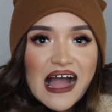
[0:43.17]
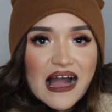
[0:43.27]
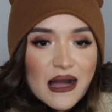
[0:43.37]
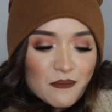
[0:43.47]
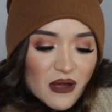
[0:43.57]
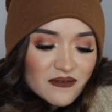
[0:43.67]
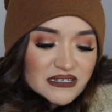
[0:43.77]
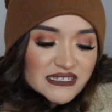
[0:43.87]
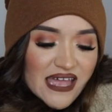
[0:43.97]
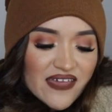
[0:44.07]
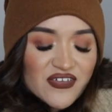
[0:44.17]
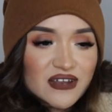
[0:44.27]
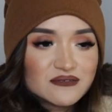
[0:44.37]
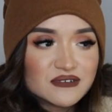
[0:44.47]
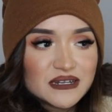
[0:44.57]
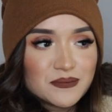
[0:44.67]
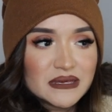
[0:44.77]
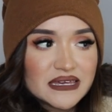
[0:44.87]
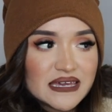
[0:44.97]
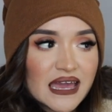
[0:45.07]
Um, obviously, I thought it would
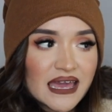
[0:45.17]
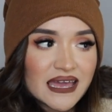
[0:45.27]
be